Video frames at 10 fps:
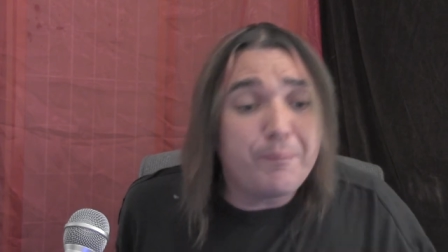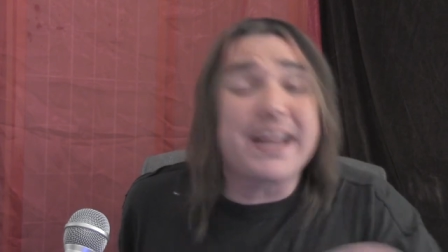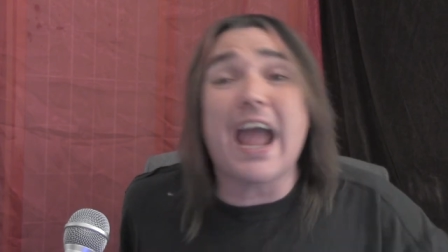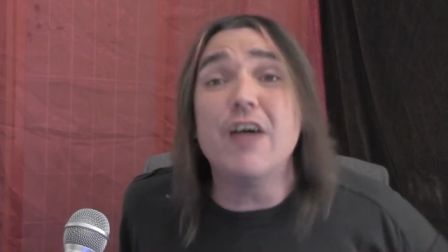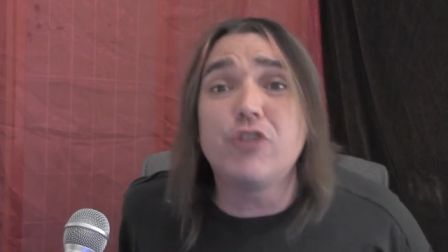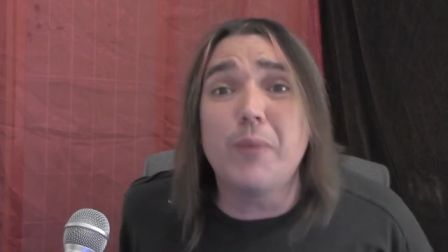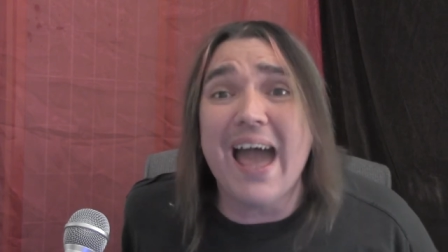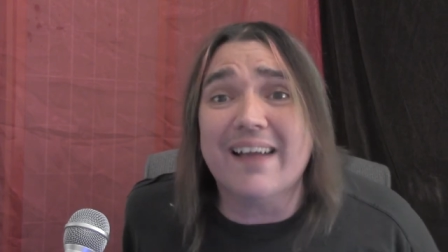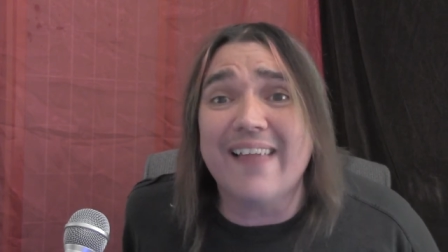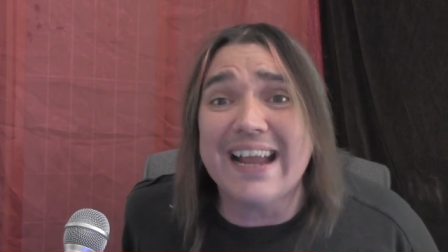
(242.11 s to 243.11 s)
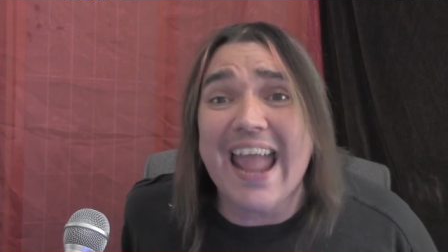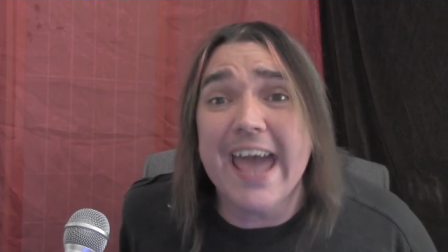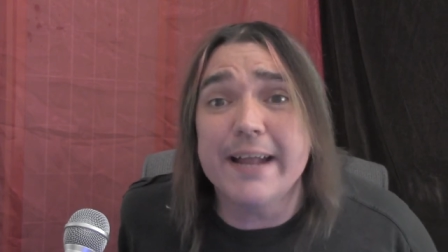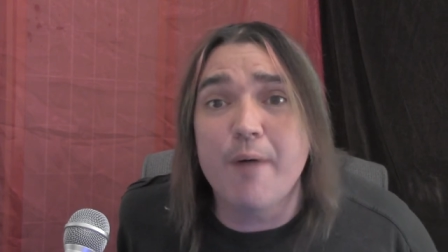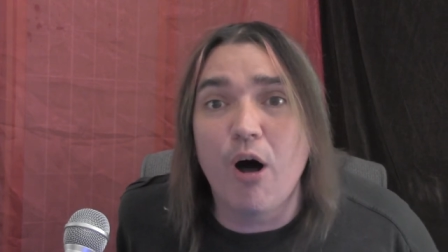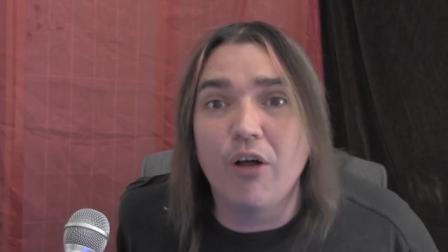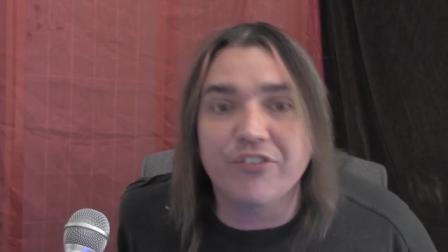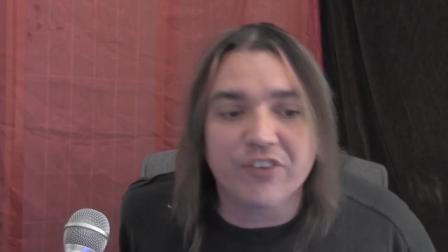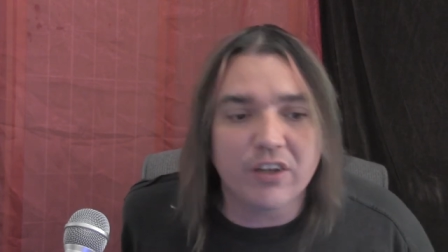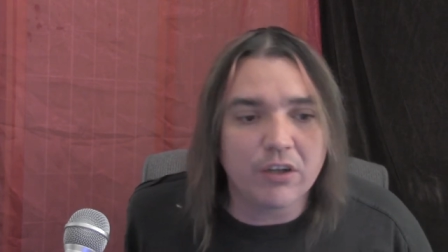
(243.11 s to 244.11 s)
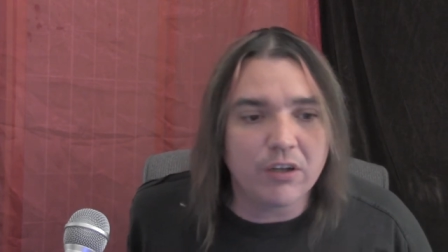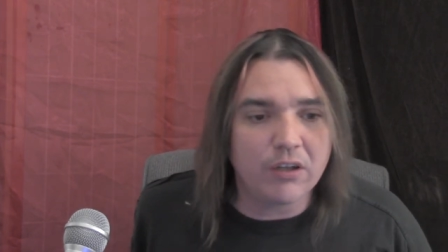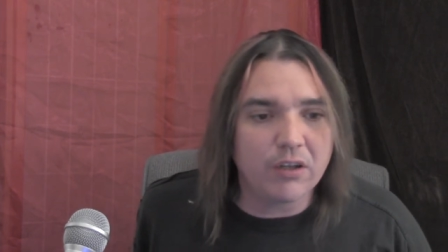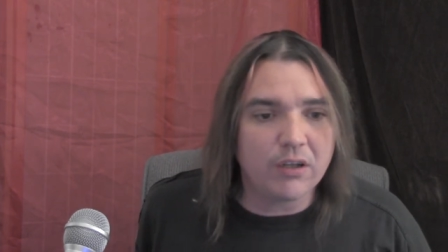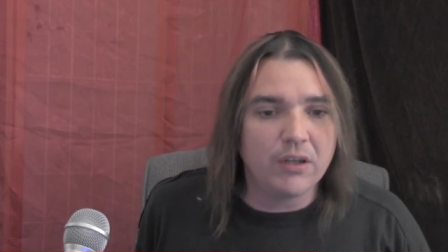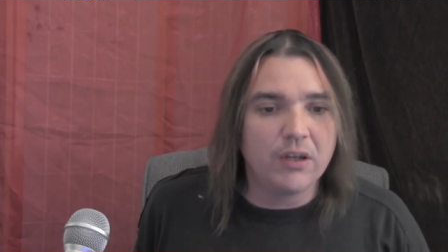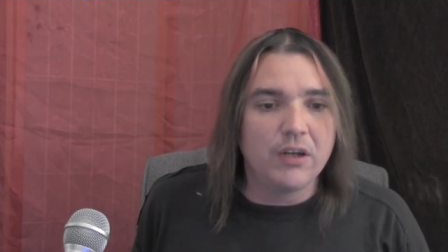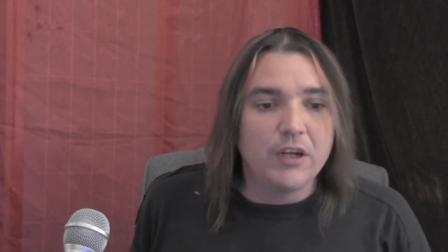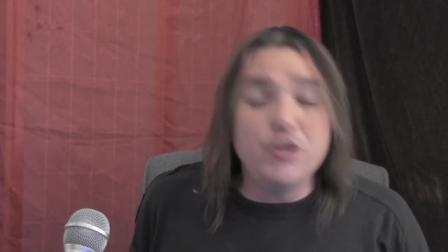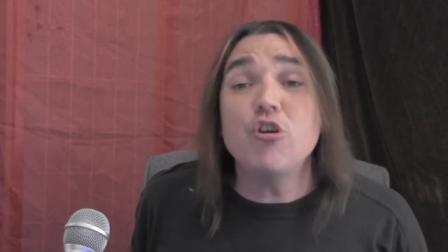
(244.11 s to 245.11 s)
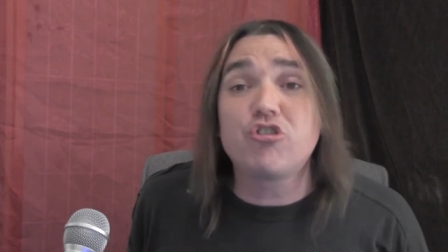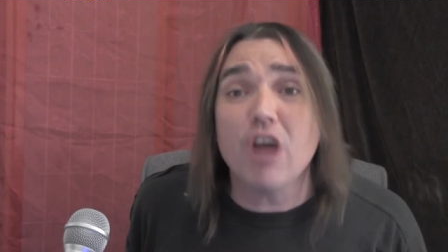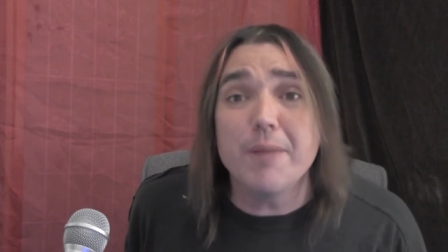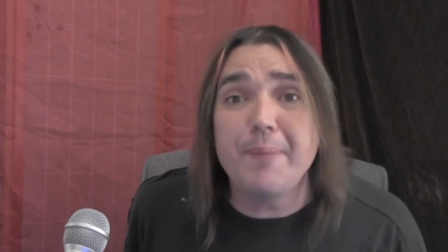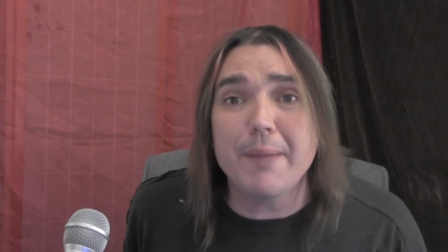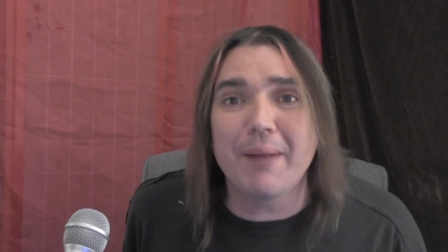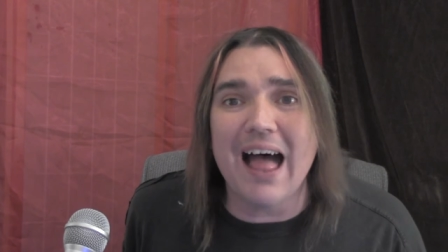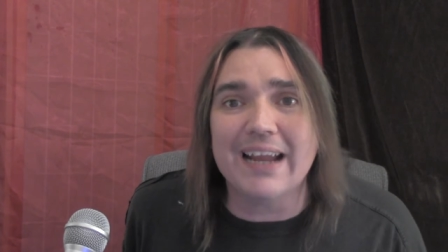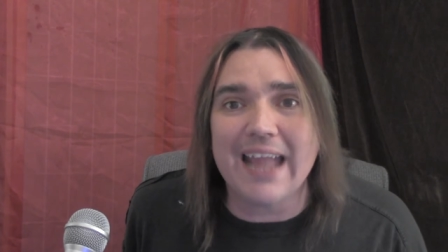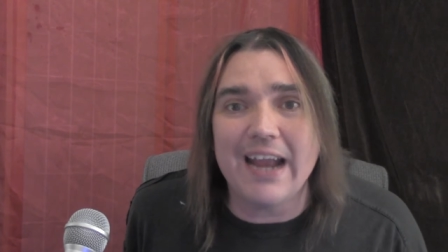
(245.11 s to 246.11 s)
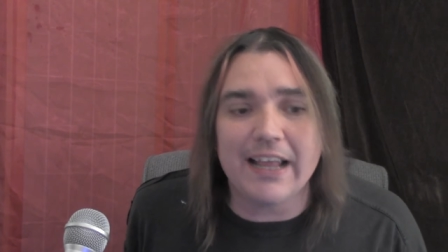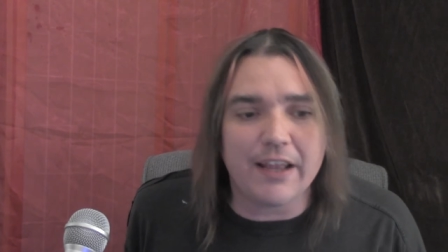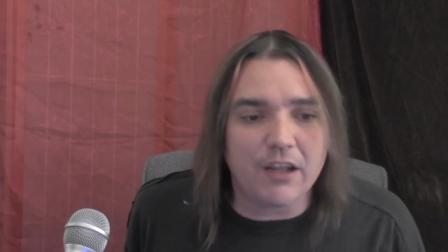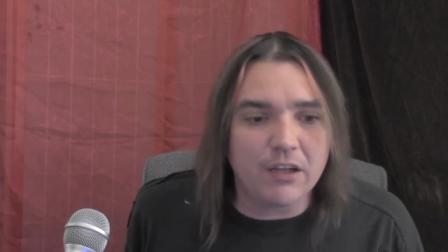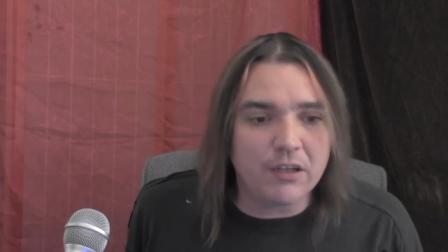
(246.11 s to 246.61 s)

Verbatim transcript: Because you act like animals. You should be blockaded.